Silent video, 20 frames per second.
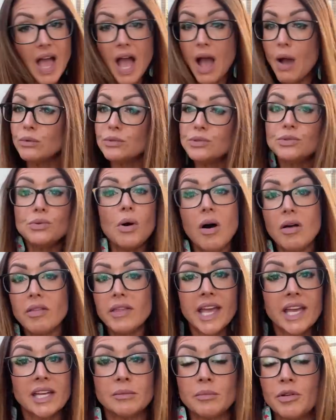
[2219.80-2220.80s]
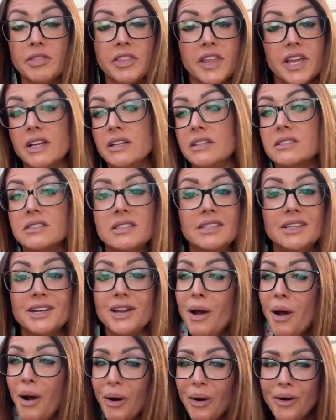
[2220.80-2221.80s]
I will do all the animal things, you
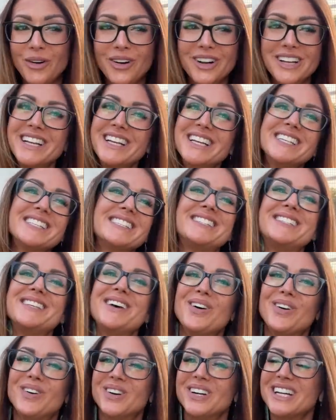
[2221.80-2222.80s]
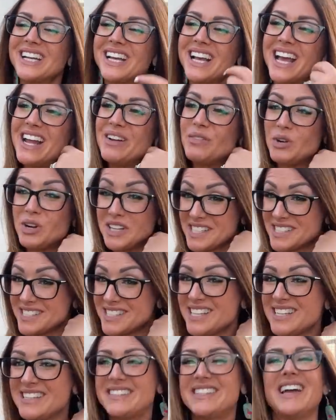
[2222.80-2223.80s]
know? So, and
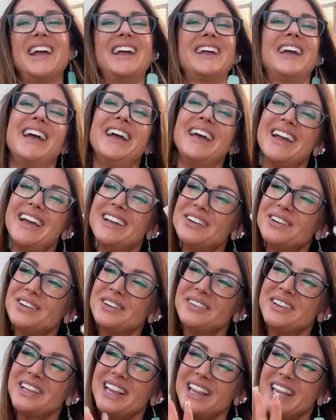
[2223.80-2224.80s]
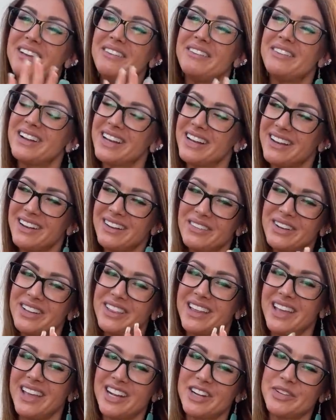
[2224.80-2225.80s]
whereas he's like, I don't really want to do
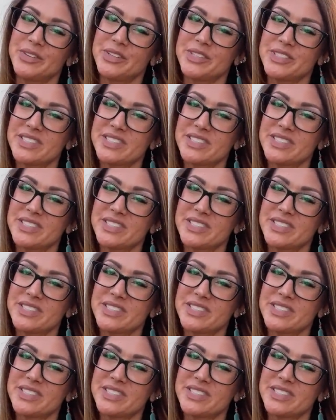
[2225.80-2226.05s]
with the animals.